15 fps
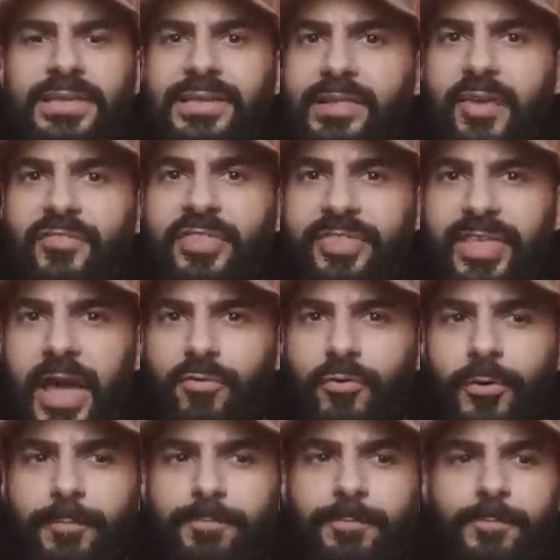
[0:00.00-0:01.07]
the 11th
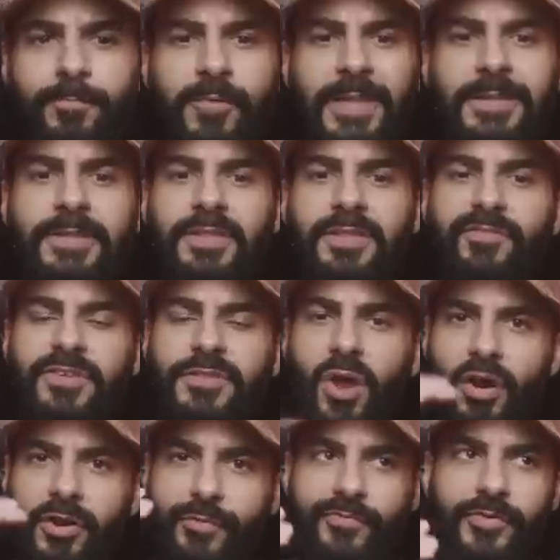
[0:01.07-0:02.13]
hour, right? The
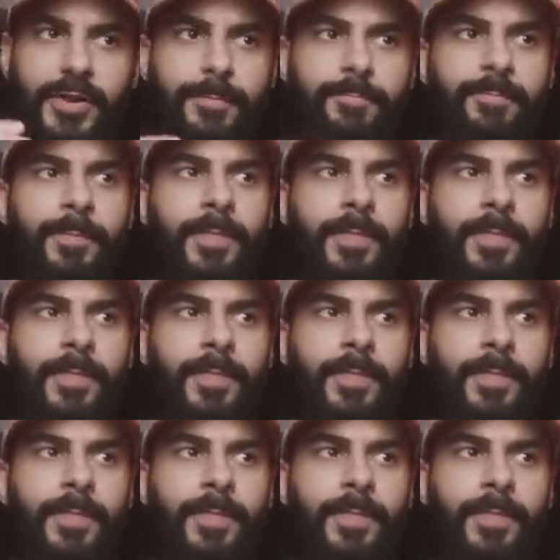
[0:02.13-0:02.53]
photography.